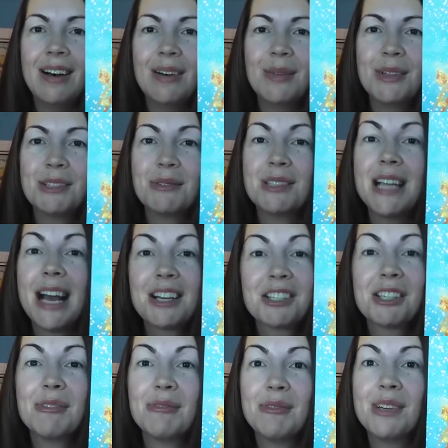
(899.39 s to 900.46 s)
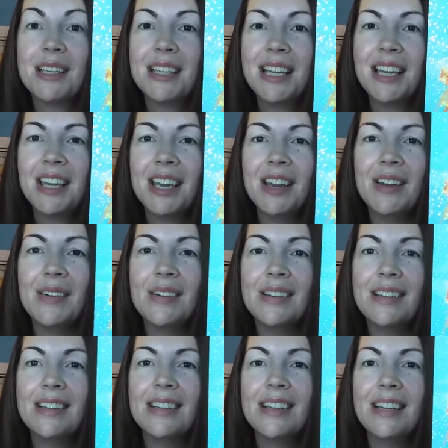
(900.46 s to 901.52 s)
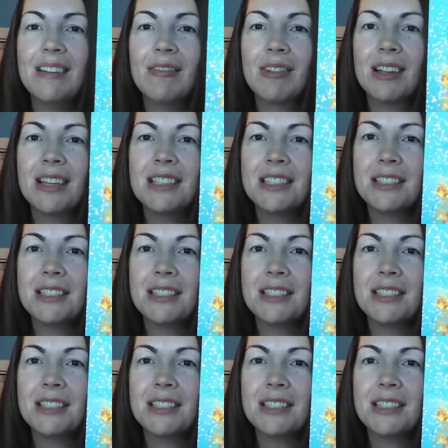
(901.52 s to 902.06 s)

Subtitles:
which was actually really cute. It really